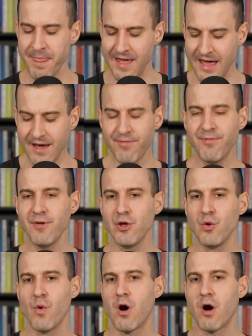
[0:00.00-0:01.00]
If
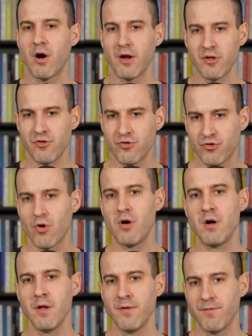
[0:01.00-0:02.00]
you are a
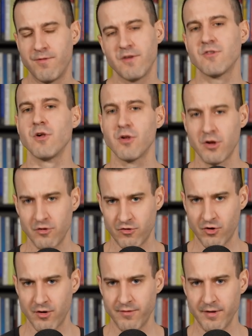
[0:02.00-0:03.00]
strong fiscal
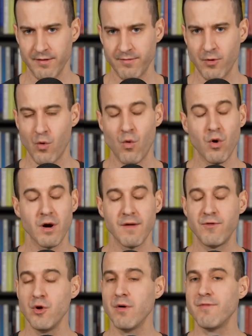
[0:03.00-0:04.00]
conservative, or
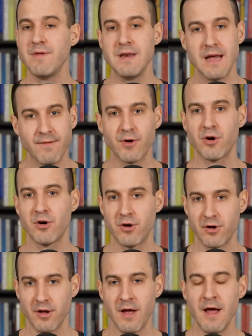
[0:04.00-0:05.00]
if you have never
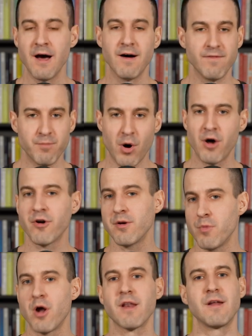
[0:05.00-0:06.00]
heard of
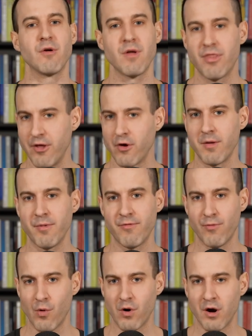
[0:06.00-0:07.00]
modern monetary theory
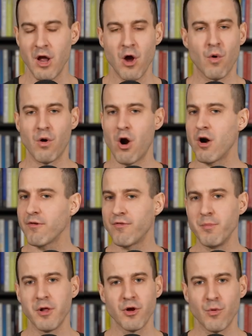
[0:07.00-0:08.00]
before, or aren't
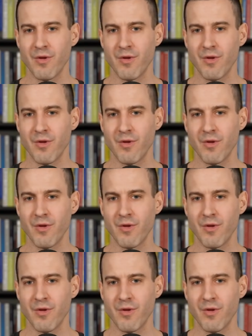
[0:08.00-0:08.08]
familiar